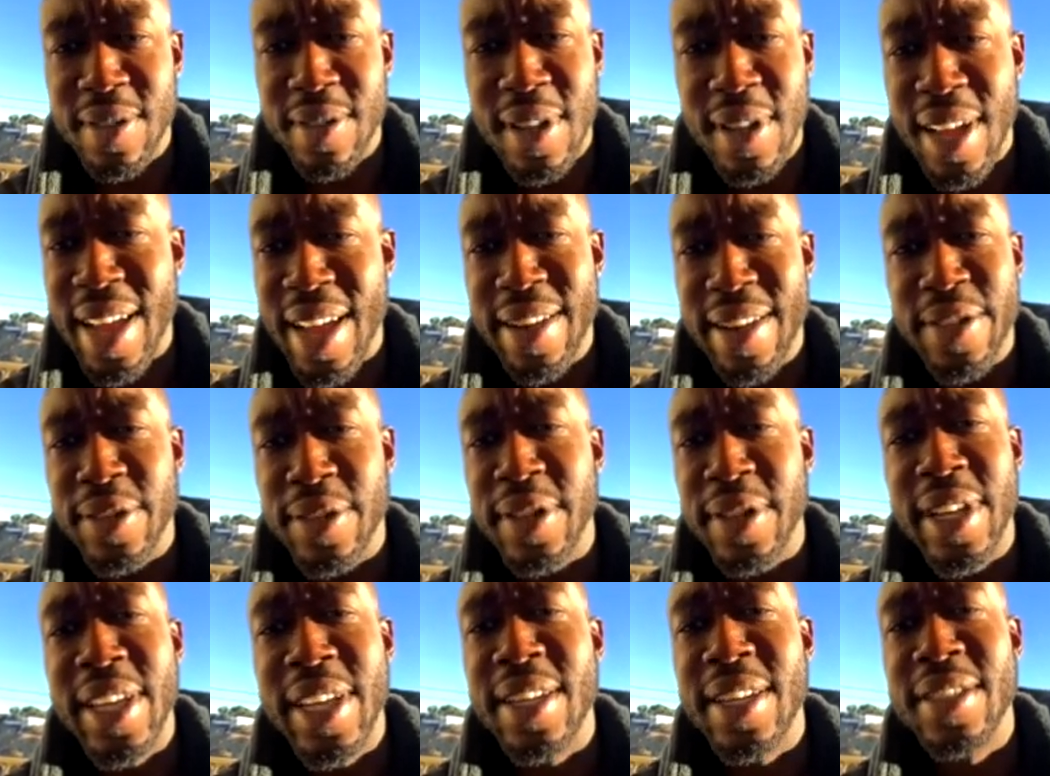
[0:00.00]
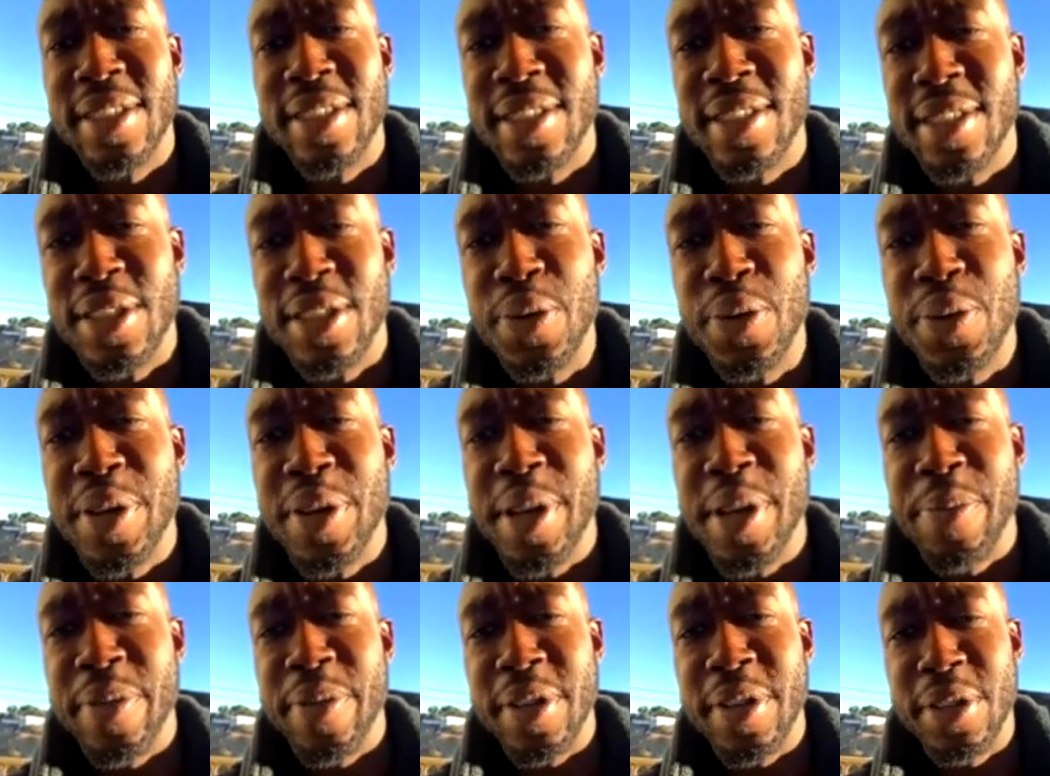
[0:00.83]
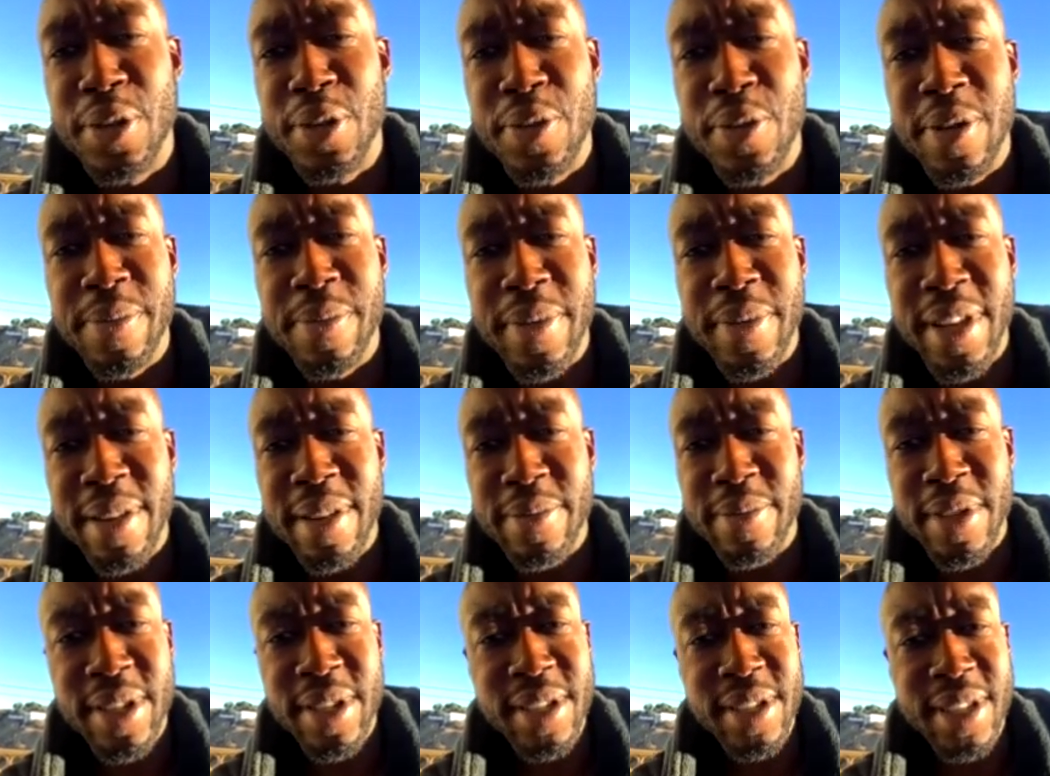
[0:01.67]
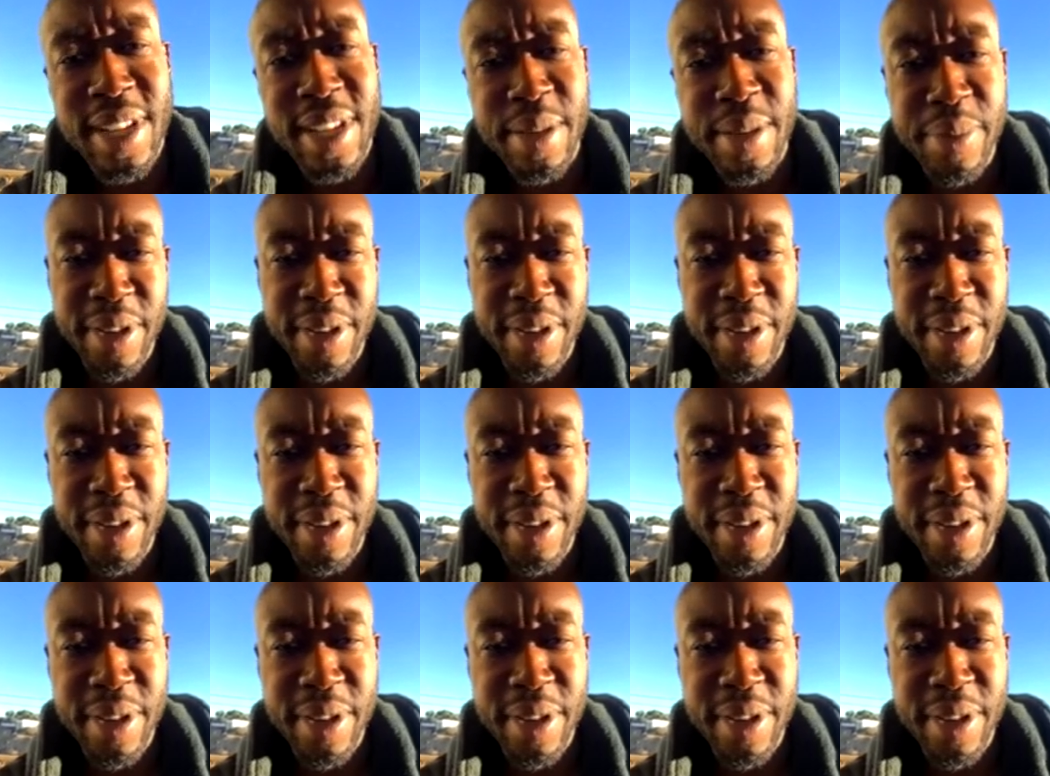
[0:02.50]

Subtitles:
I ain't gonna get too deep into it, man, but they be.